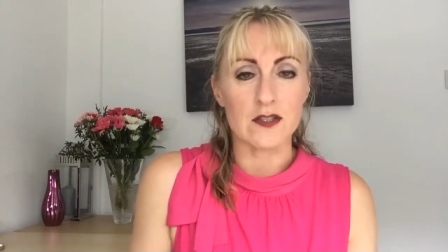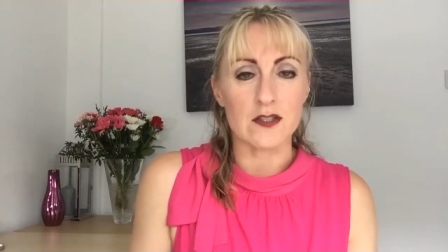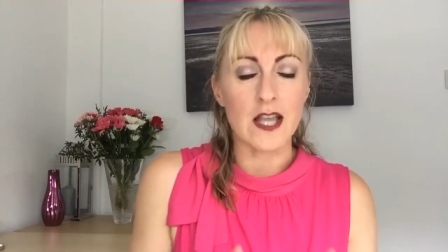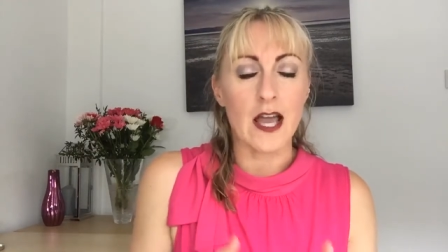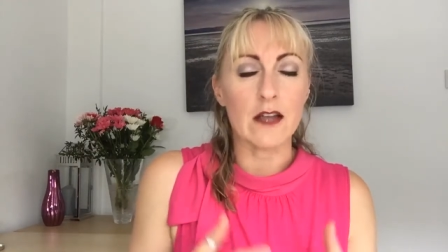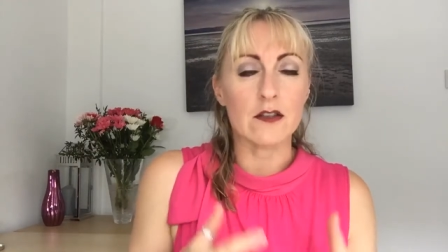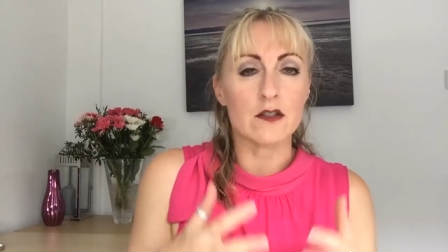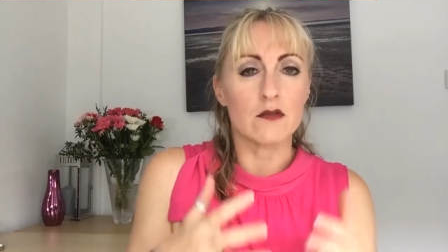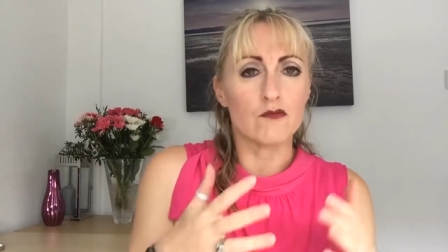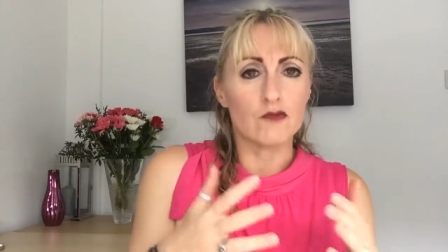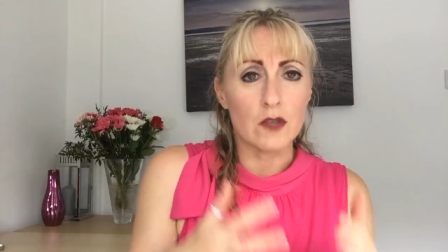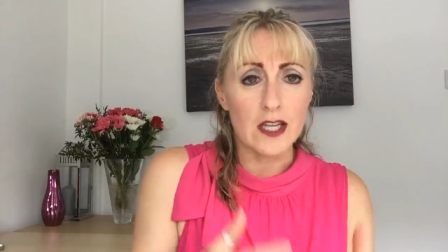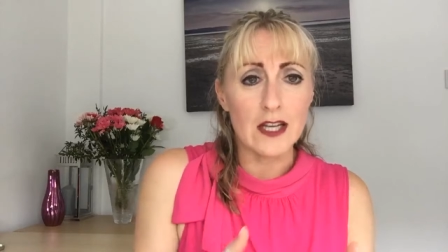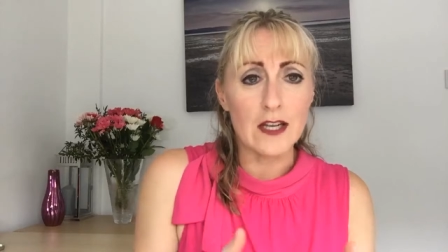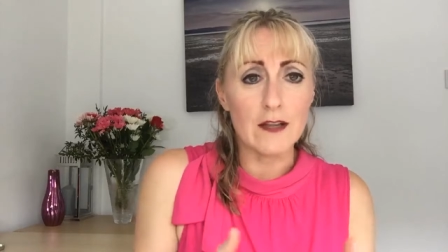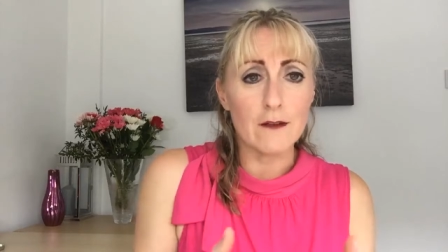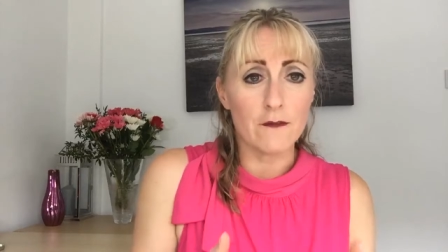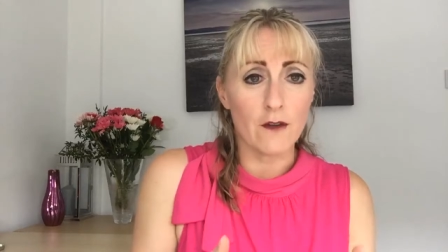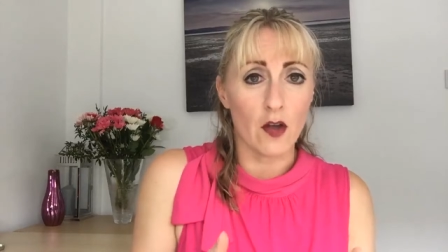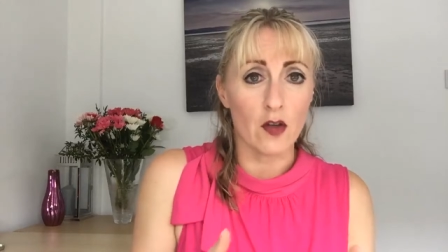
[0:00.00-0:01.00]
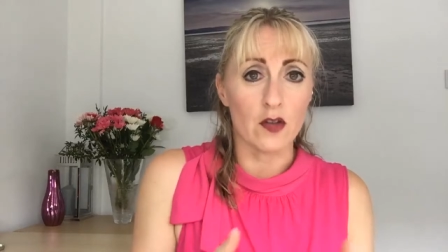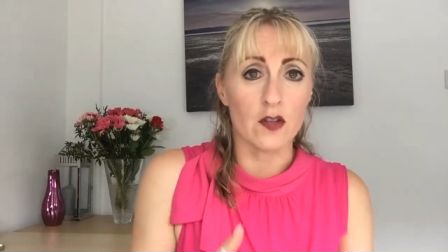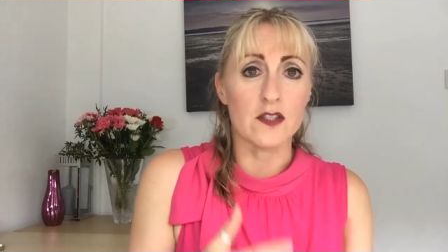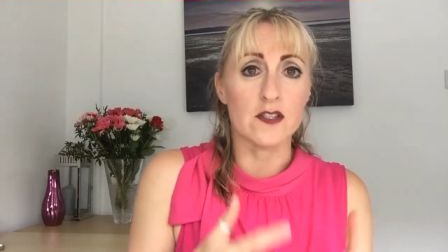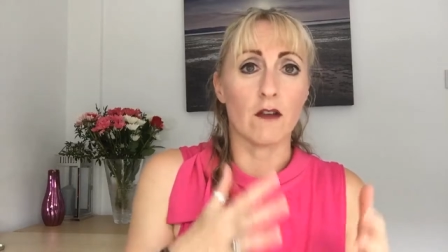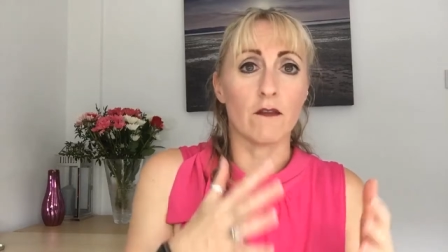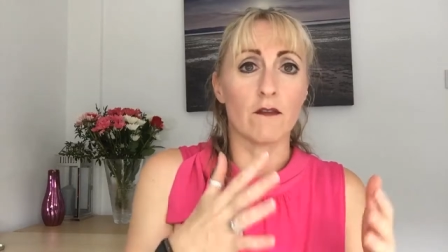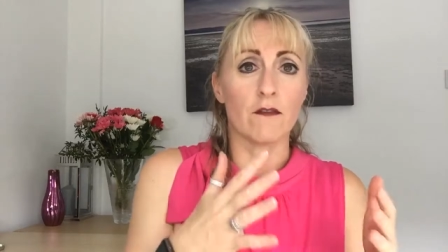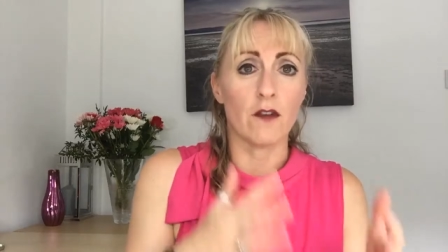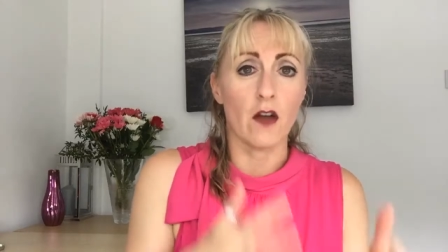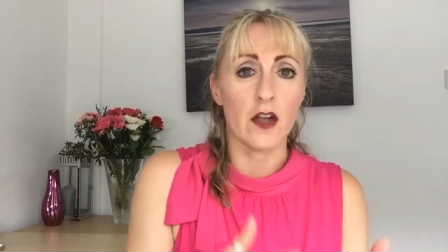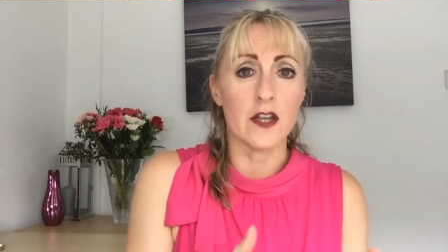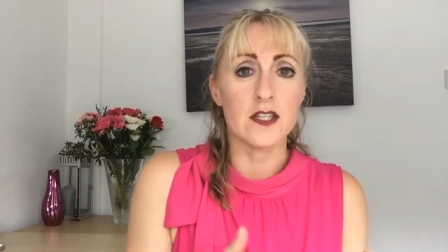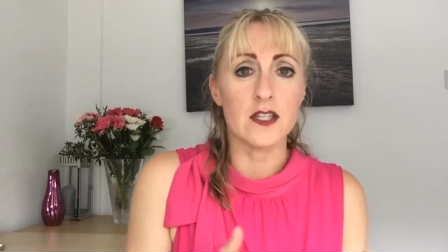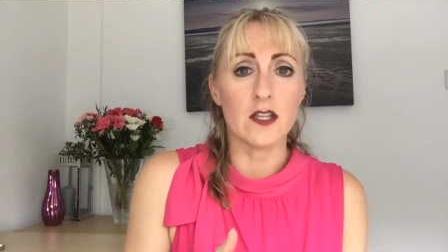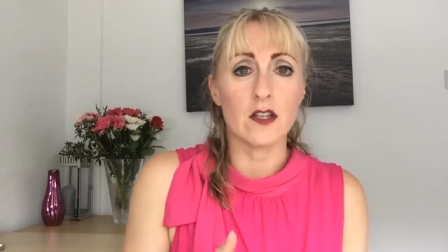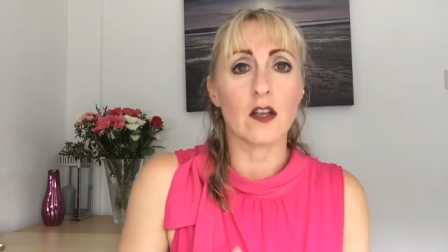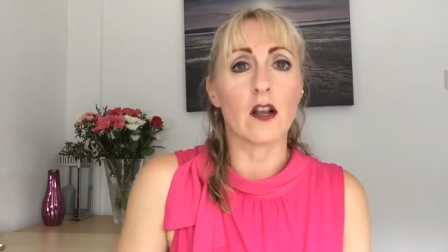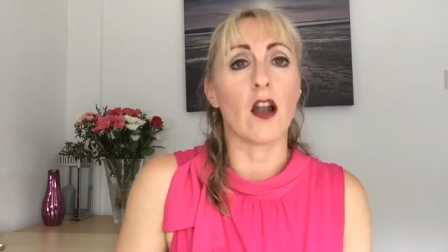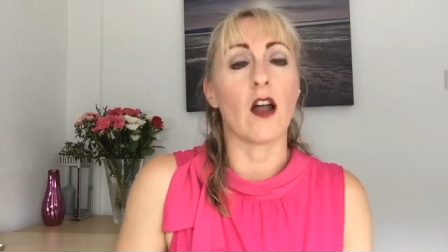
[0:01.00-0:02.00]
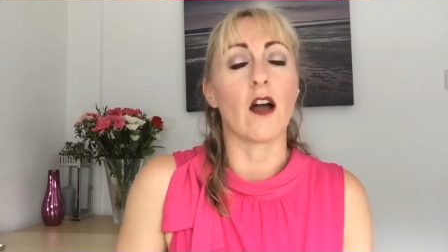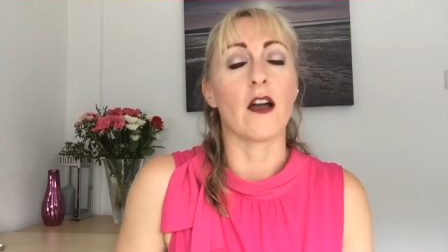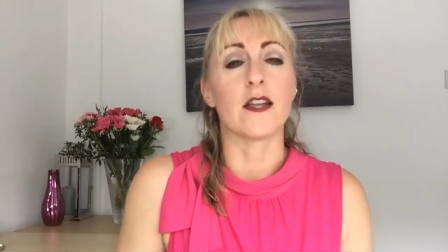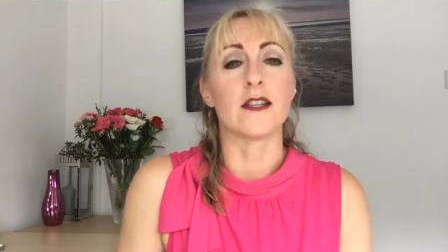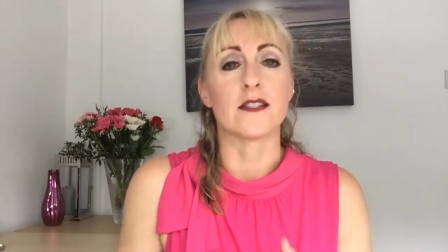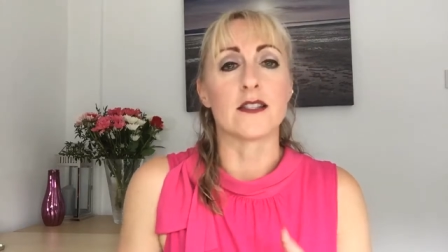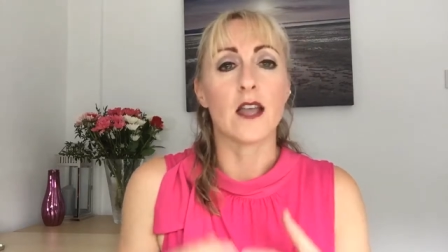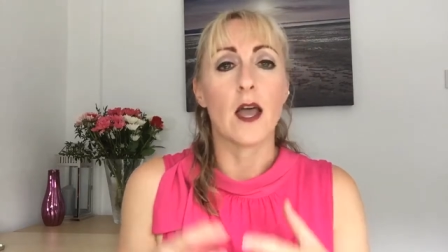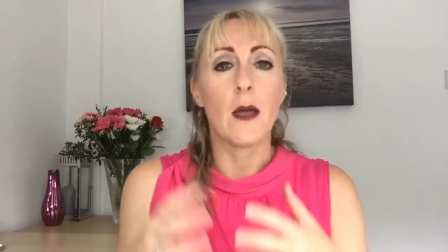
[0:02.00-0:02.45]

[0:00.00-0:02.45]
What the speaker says: how to really focus on finding your clients,